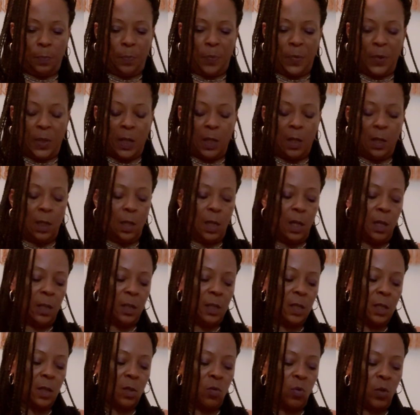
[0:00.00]
but
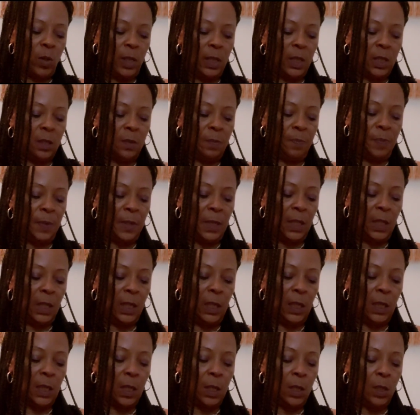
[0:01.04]
it's going to
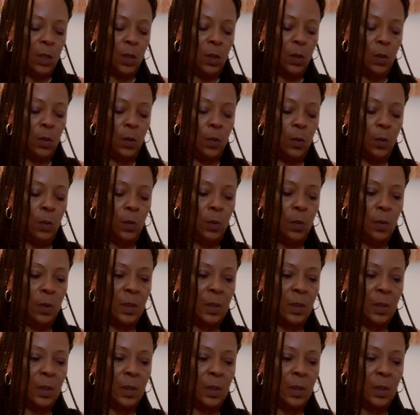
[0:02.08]
be a new